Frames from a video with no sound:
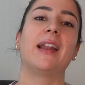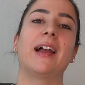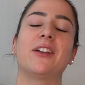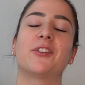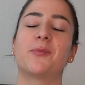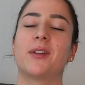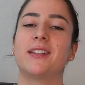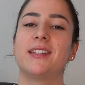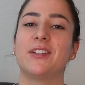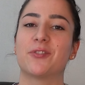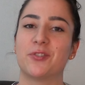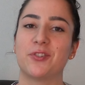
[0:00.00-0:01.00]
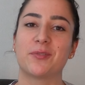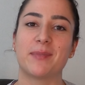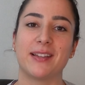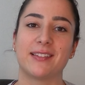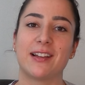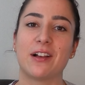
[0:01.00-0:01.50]
I just wanted to introduce
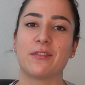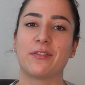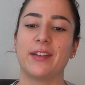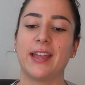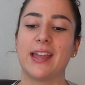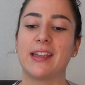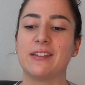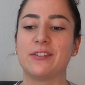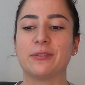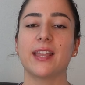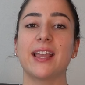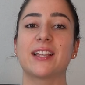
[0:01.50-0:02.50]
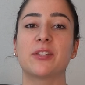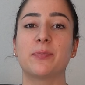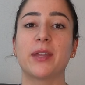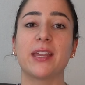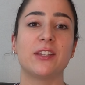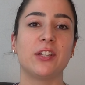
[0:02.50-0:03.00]
myself and
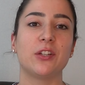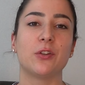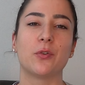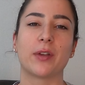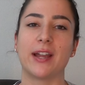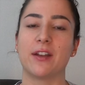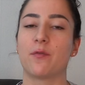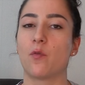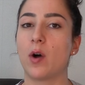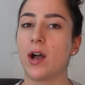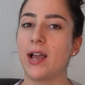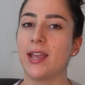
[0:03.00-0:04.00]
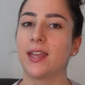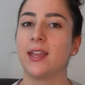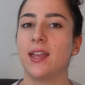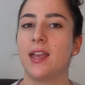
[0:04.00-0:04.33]
explain to you kind of why